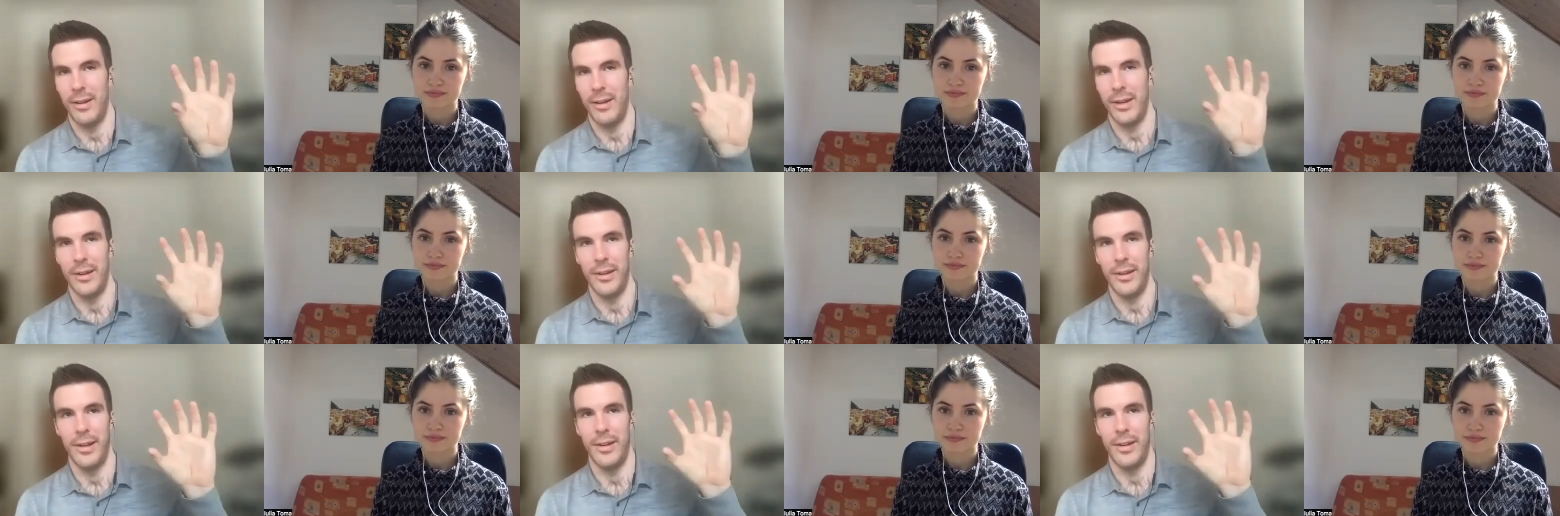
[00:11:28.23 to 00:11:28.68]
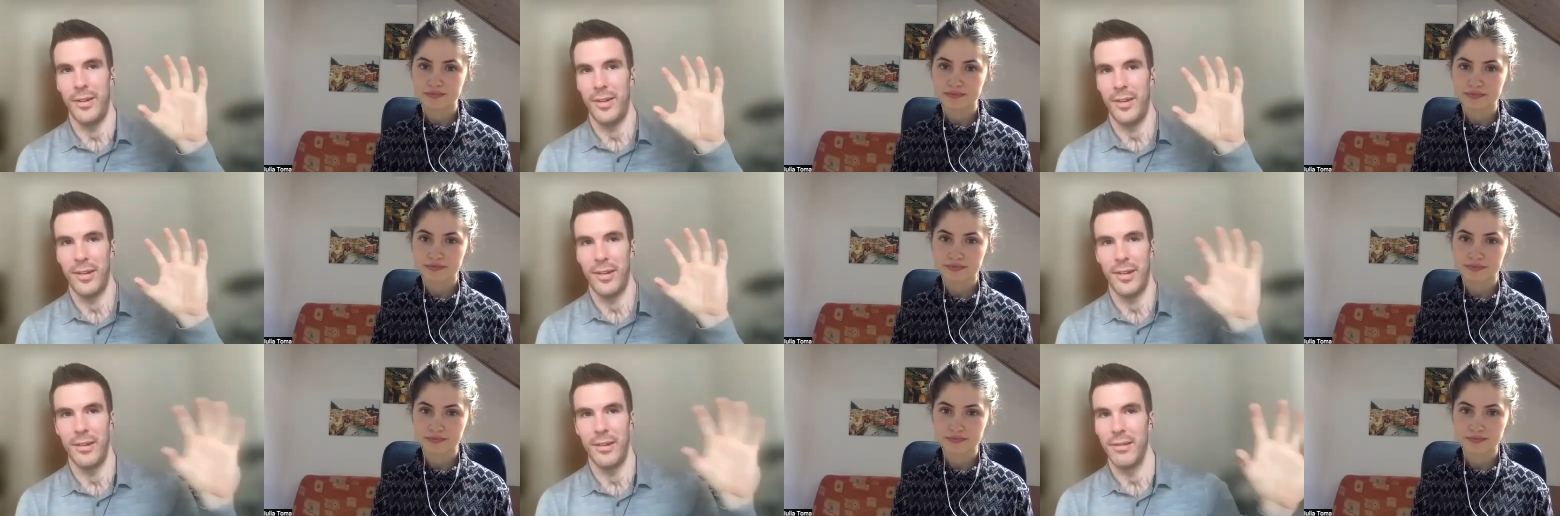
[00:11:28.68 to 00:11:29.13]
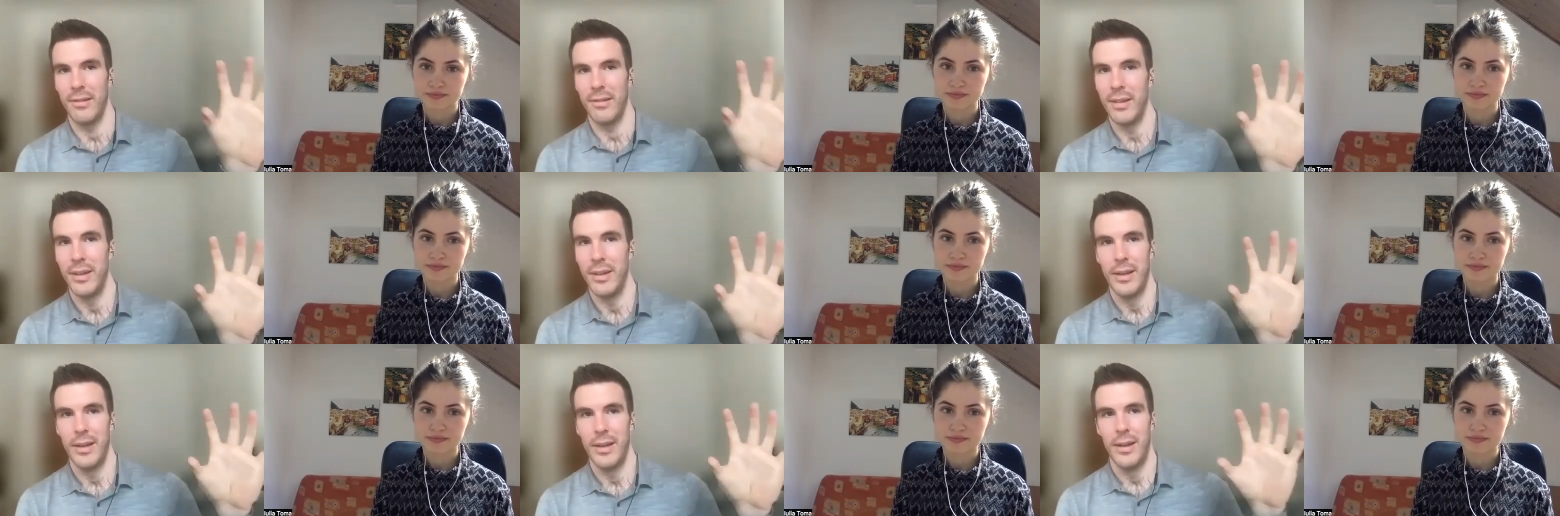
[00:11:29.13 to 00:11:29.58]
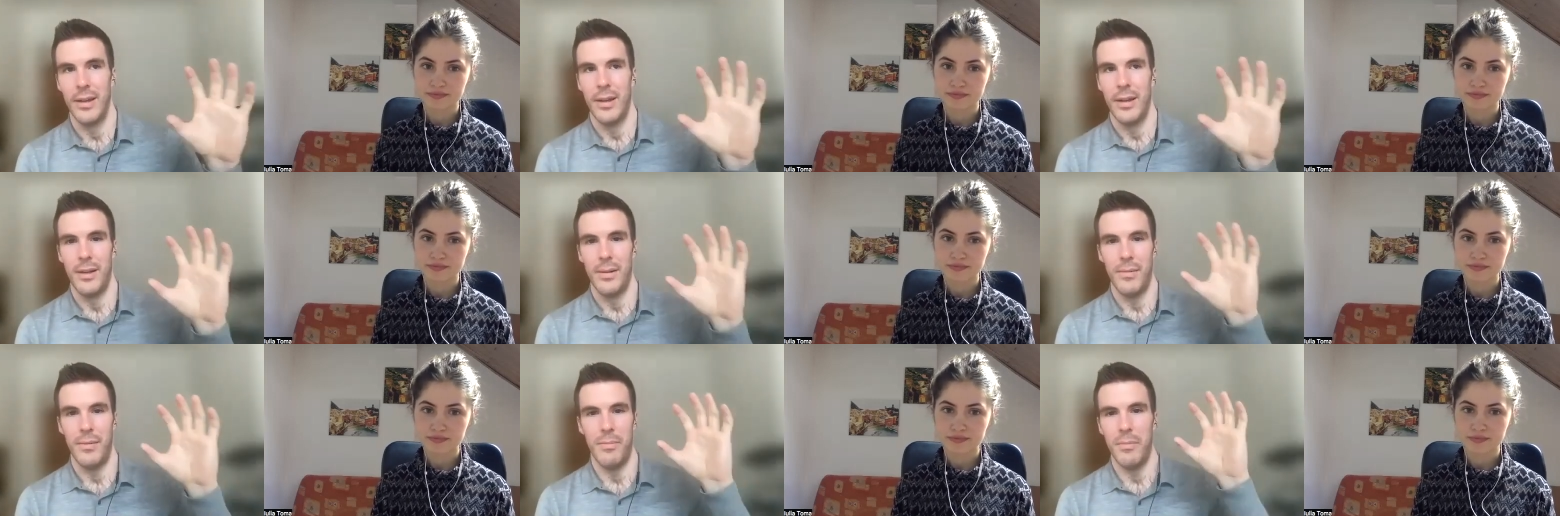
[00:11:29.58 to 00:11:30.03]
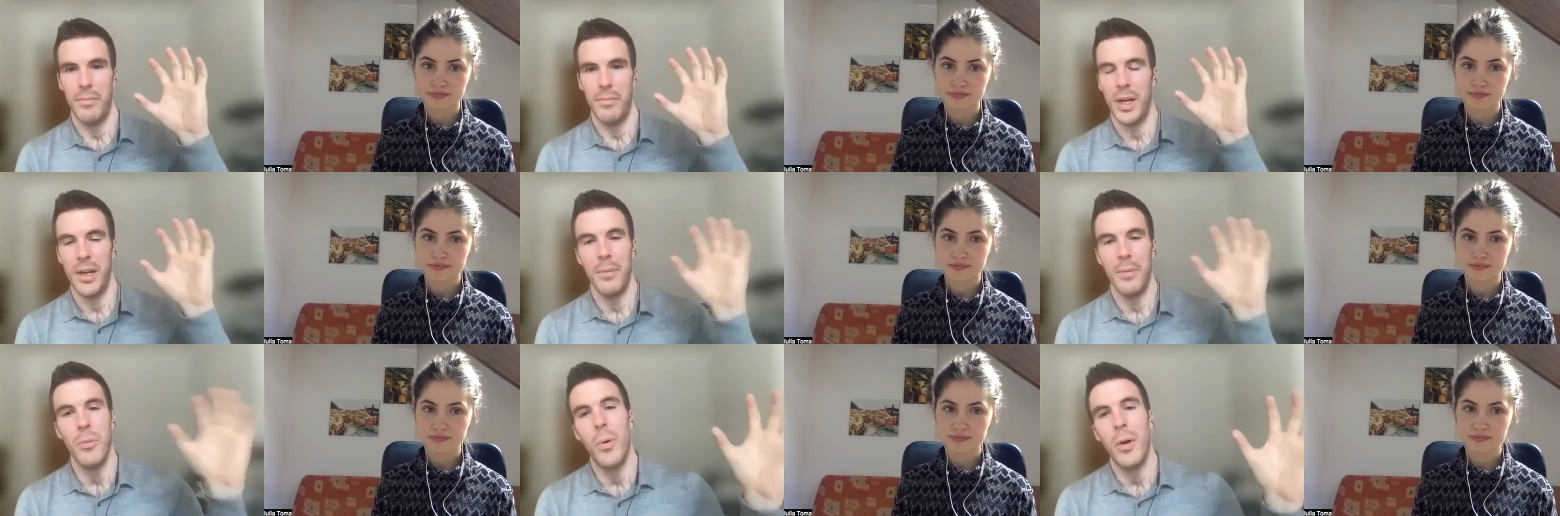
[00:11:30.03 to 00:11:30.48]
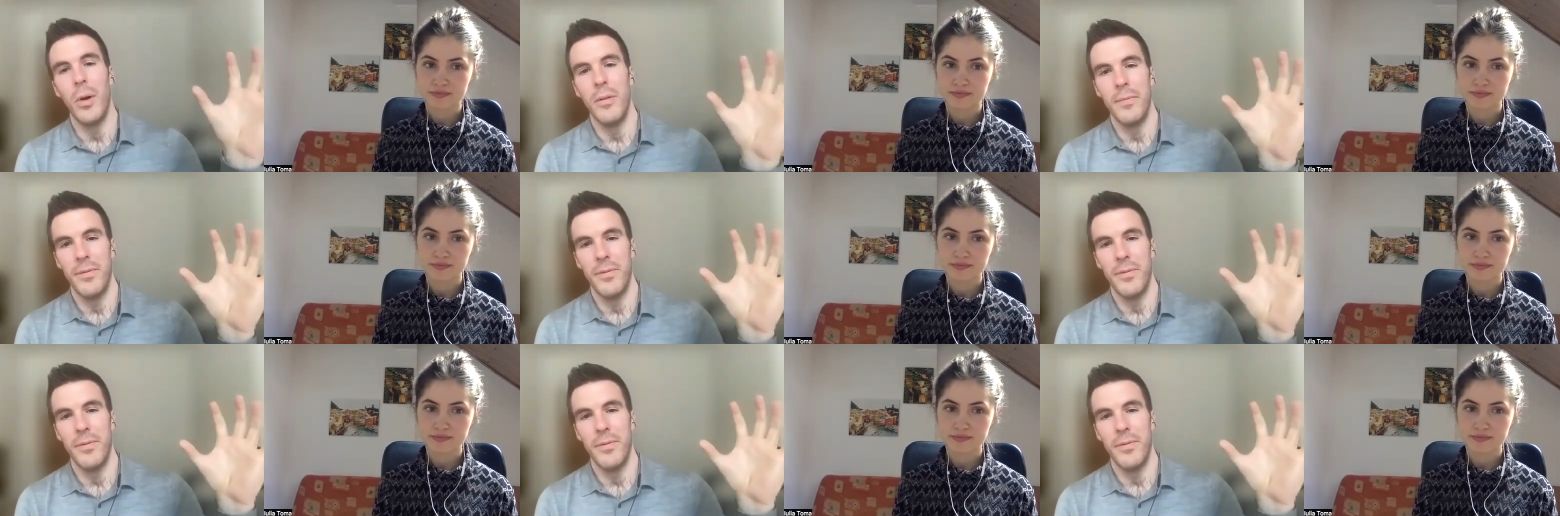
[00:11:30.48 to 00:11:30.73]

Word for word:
Speaker 1: I it's still my number one